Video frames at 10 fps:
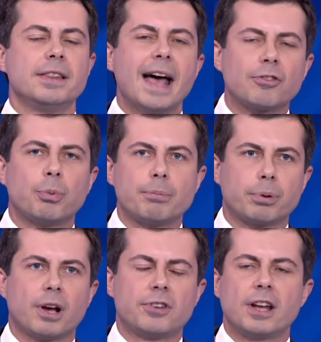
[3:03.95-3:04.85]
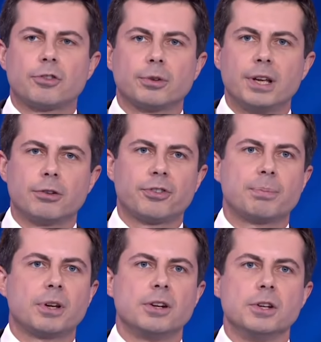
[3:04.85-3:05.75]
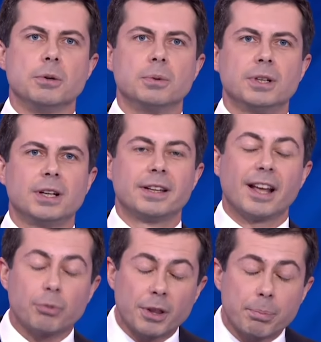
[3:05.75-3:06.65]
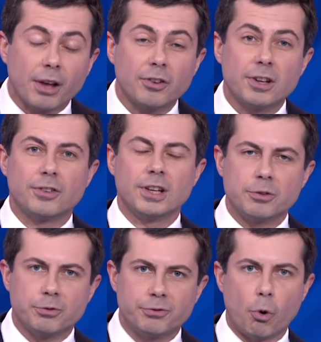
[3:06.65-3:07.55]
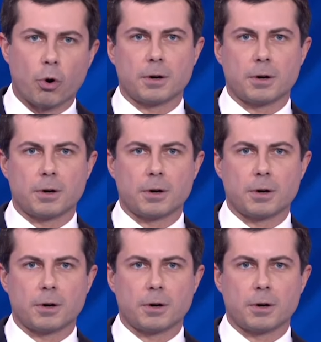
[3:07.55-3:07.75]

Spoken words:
That's what presidential leadership can do. That's what the presidency is for.